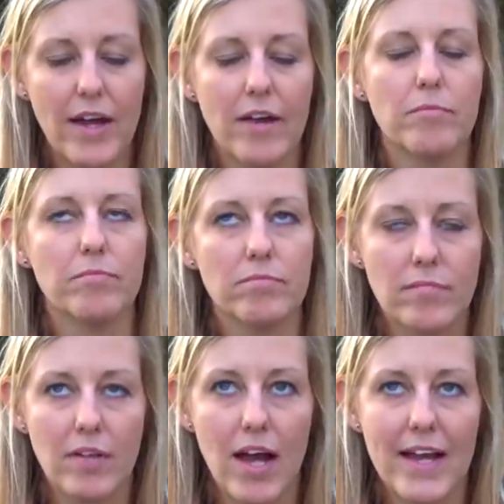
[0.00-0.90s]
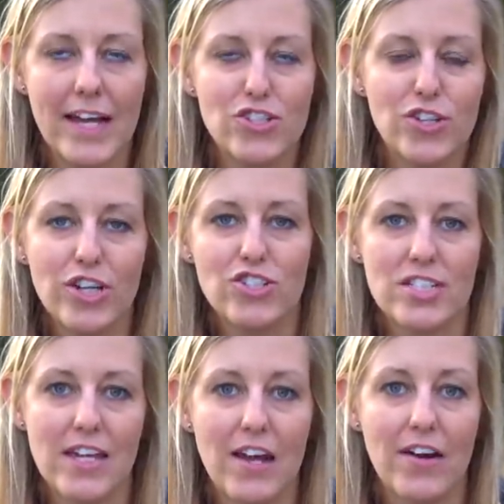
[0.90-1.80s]
And I guess you could
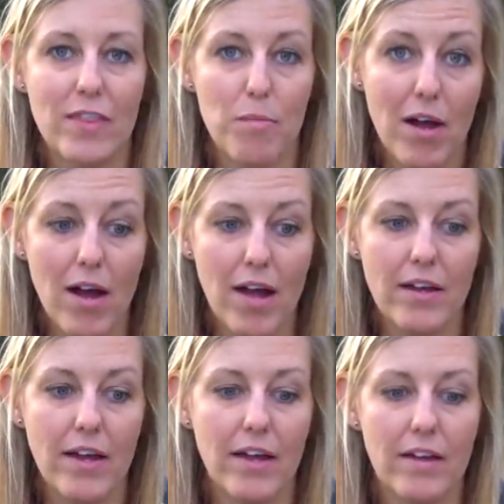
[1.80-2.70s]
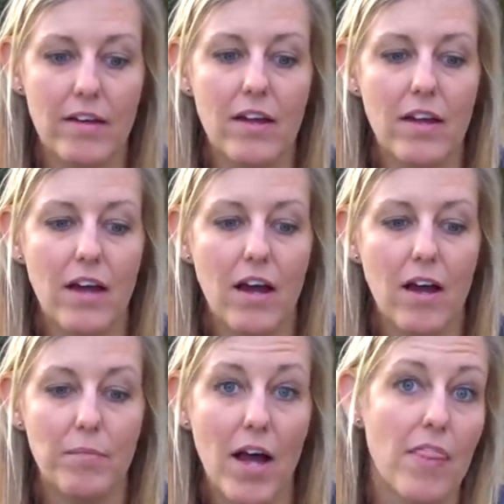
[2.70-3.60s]
just carry the pot and
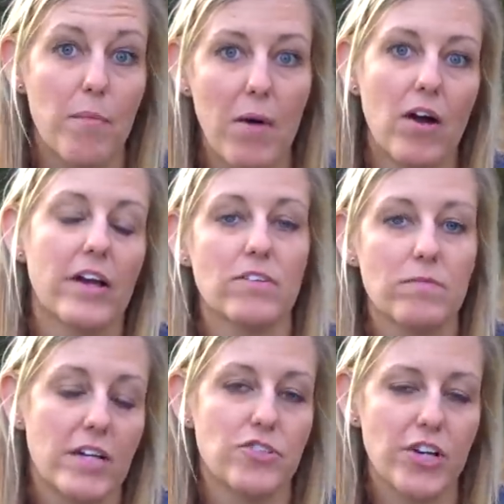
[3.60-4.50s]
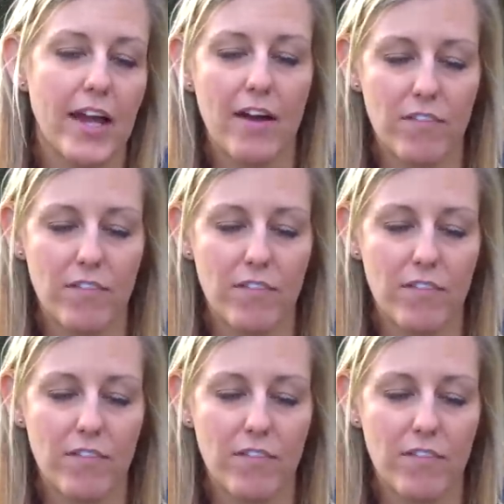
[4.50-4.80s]
um, not the mug and, and, drink